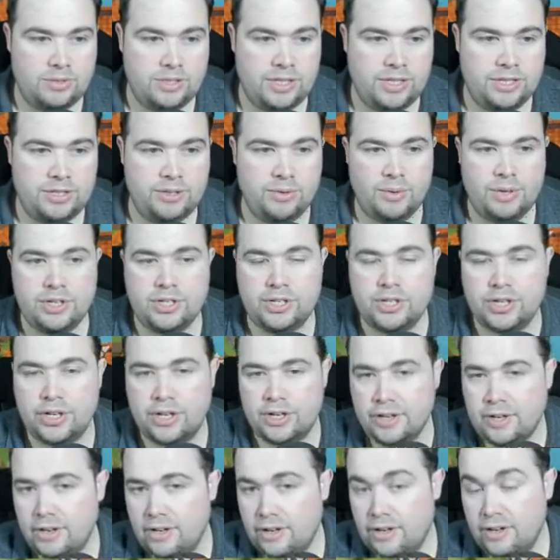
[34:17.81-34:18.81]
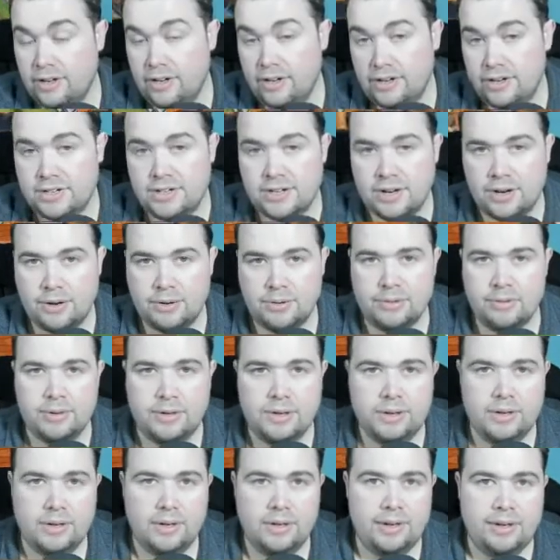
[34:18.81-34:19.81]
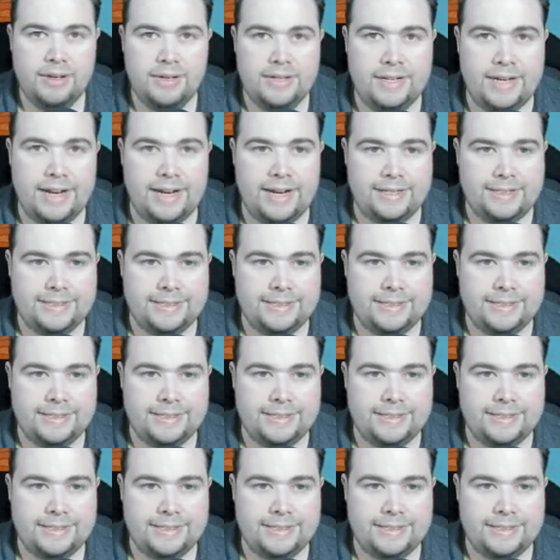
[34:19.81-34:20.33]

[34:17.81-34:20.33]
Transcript: situation. So yeah.